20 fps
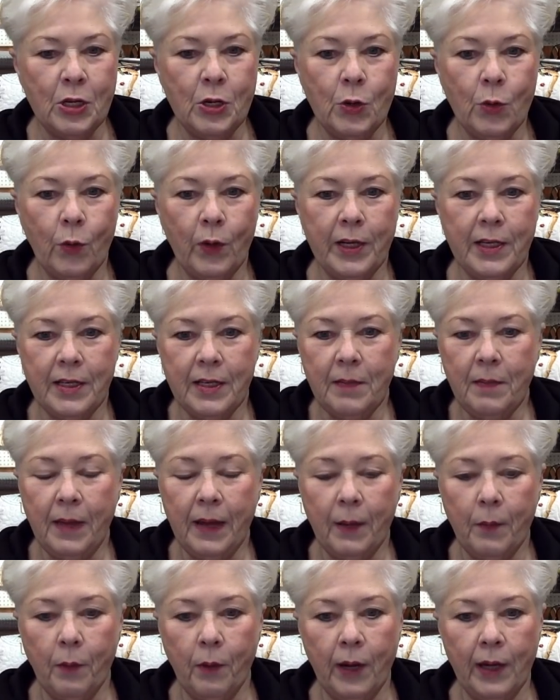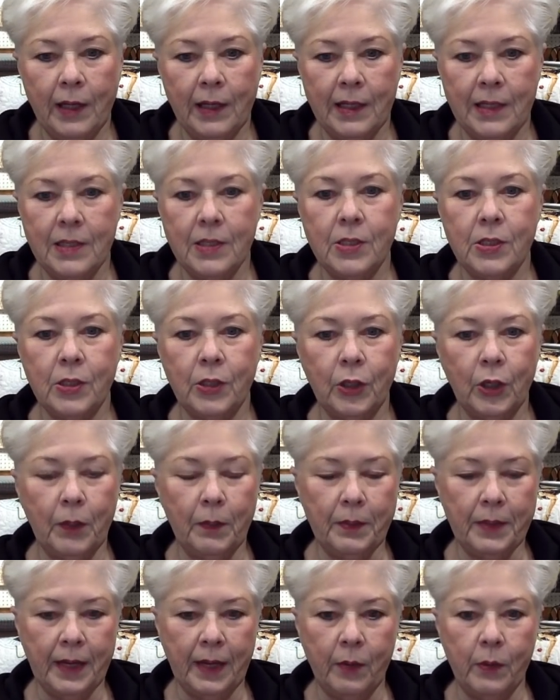We did make praline
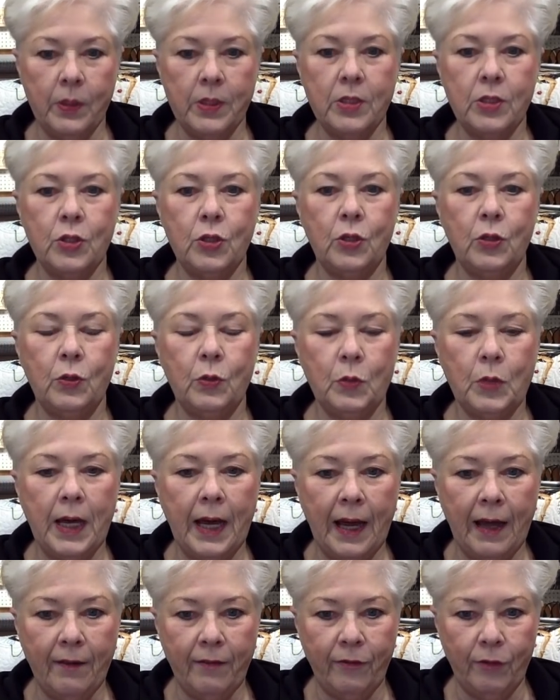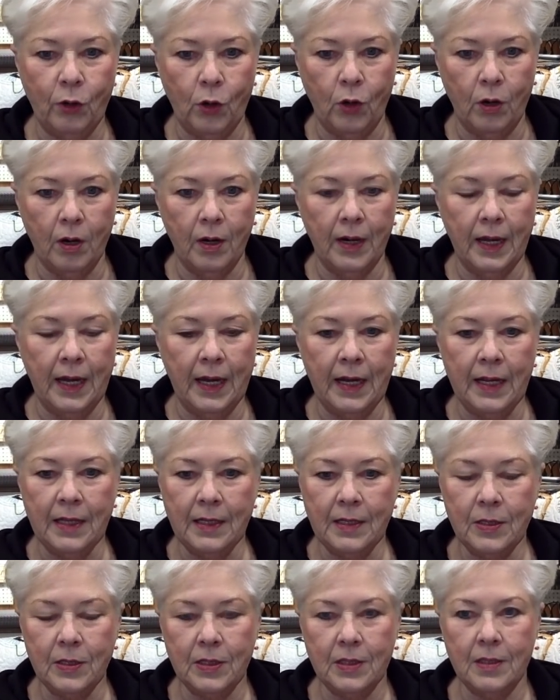syrup that was to die for, and
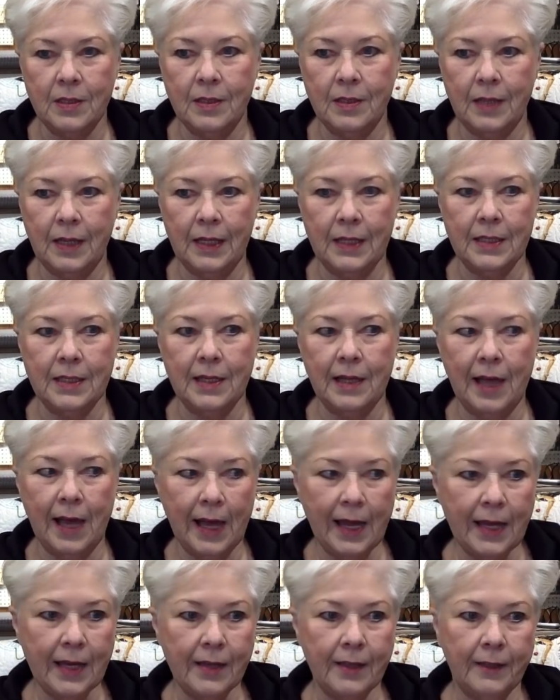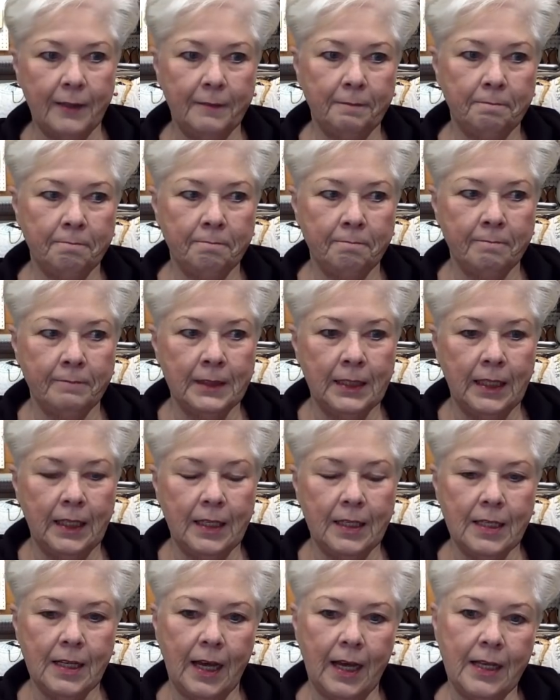it's like,
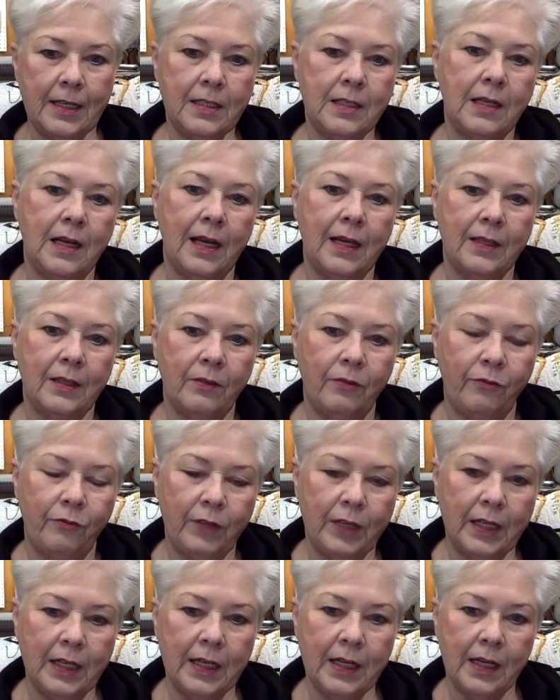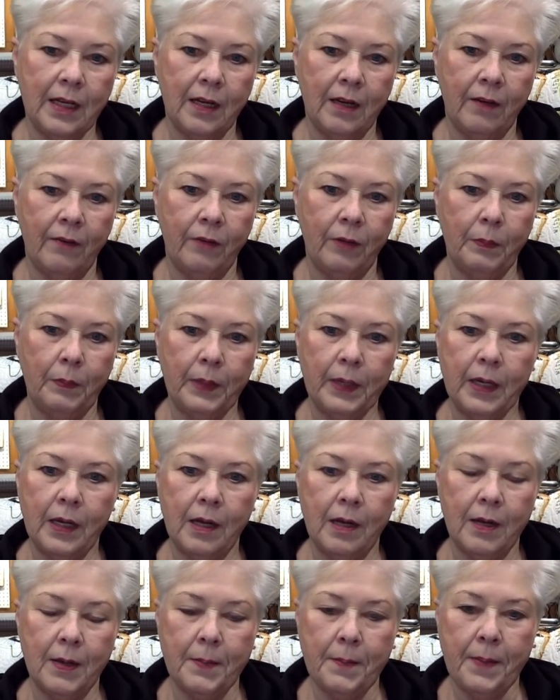it tastes like the filling of a
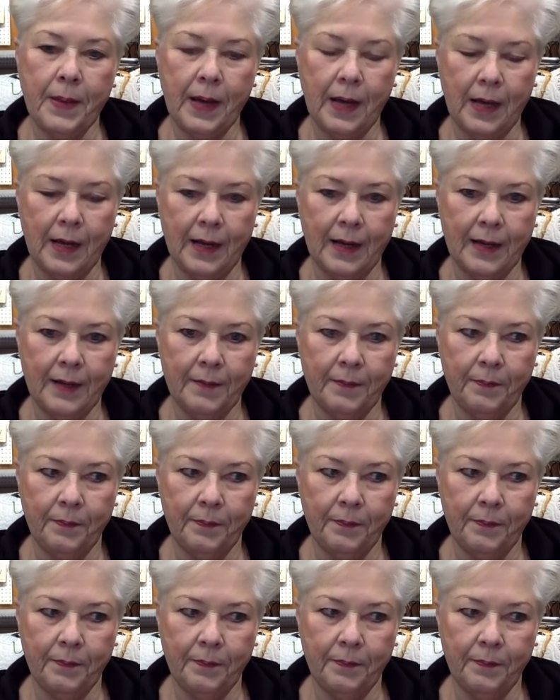pecan pie.